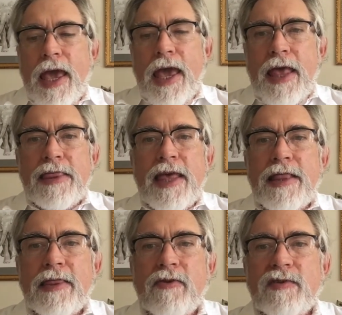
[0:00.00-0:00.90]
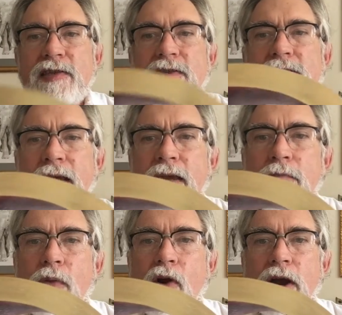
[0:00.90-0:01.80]
and then there's a second
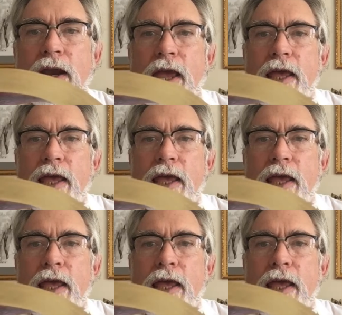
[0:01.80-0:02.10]
part